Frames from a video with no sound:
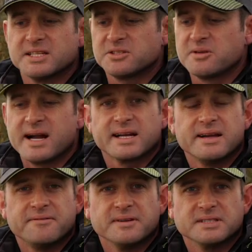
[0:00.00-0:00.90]
less drag and
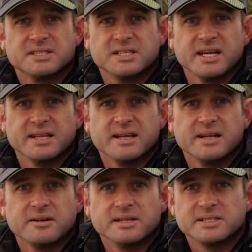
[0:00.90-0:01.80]
everything's sitting there
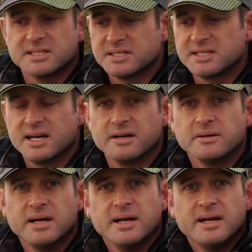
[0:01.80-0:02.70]
nicer, so
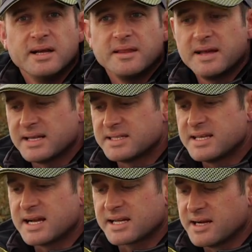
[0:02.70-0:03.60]
that's
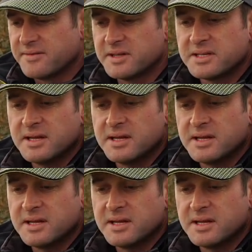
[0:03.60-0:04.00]
that covered.